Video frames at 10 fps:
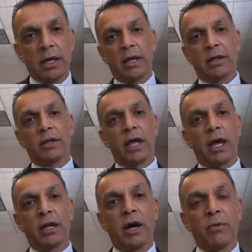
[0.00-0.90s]
And
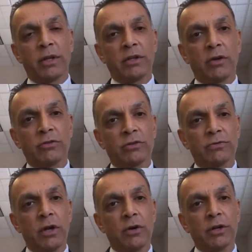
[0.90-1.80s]
then I went down to
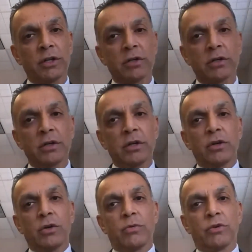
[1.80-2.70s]
Florida,
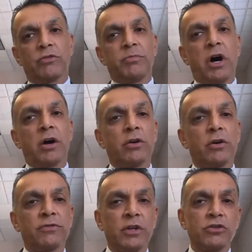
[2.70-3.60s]
was part
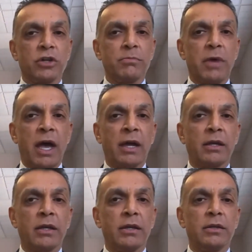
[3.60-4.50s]
of Sunshine
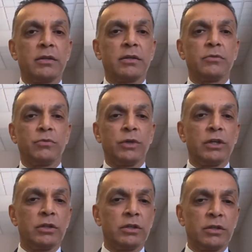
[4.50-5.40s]
Bank.
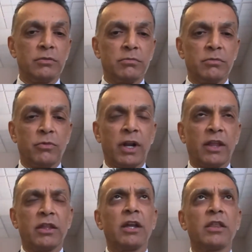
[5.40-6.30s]
We, when I,
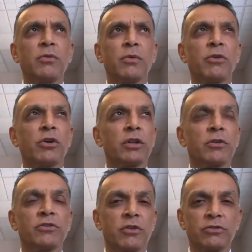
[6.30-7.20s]
th- I think when we got there
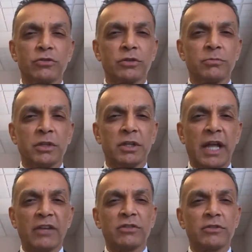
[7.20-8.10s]
was around 200 million
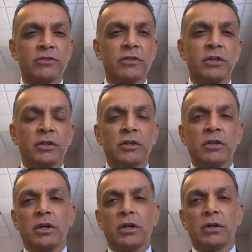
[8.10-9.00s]
assets,
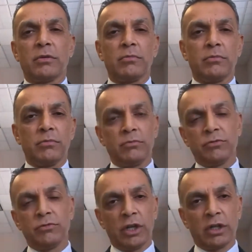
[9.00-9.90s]
uh,
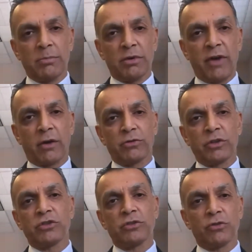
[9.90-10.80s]
did a couple of
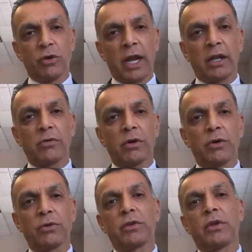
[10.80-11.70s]
acquisitions, organic
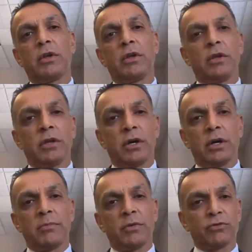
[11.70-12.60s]
growth.
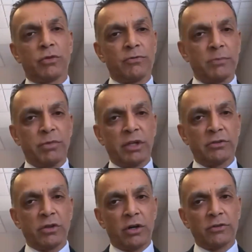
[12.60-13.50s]
Uh, it was roughly a
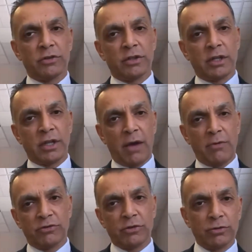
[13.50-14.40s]
billion dollars, and then that
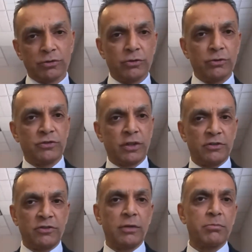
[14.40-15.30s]
was sold to
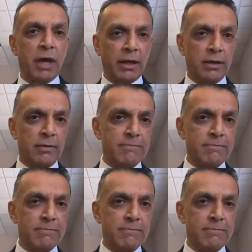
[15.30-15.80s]
CenterState Bank.